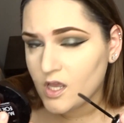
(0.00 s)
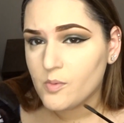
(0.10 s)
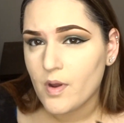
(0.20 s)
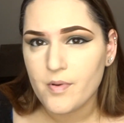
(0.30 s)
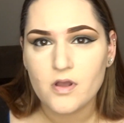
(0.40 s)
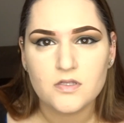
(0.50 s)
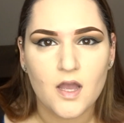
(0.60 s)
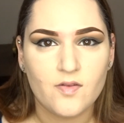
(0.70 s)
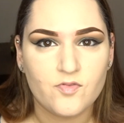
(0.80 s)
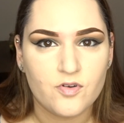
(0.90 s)
in my brows
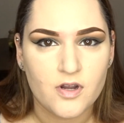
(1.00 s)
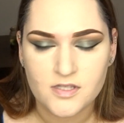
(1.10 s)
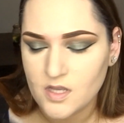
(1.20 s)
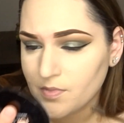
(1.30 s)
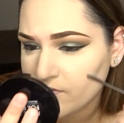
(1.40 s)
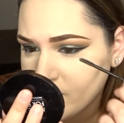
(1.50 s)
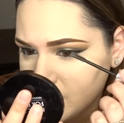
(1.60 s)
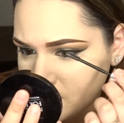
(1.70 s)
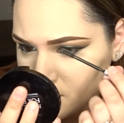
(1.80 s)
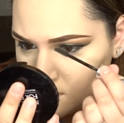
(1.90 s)
after I set my
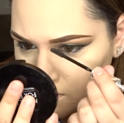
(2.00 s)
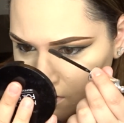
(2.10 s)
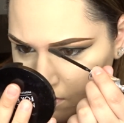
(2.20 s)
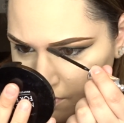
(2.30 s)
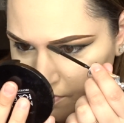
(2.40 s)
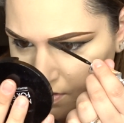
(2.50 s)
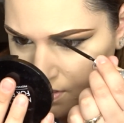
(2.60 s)
face. So I feel